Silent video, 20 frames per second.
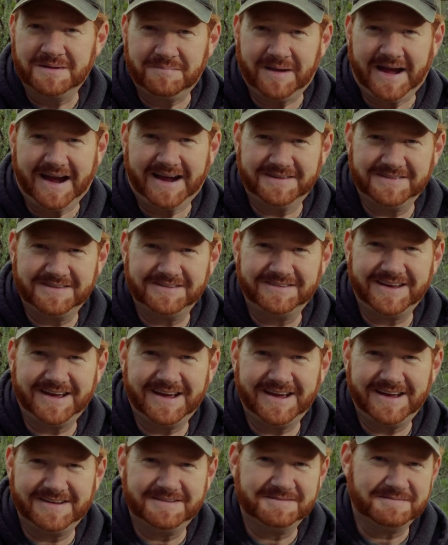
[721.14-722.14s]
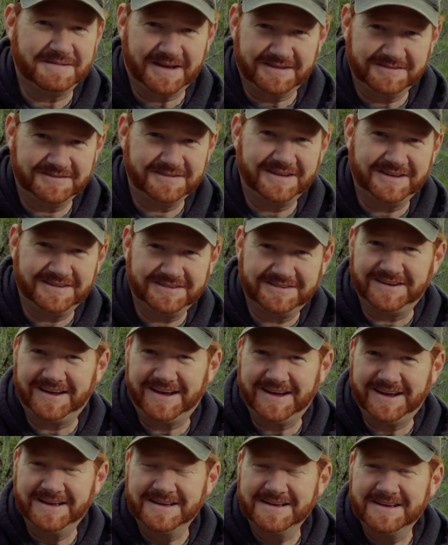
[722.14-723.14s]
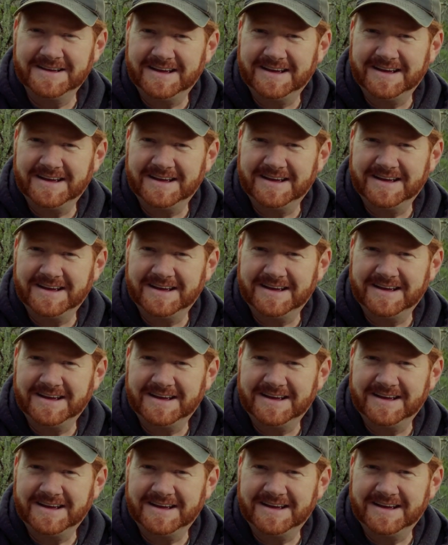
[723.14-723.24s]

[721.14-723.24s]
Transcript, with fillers: back in the day, as they say.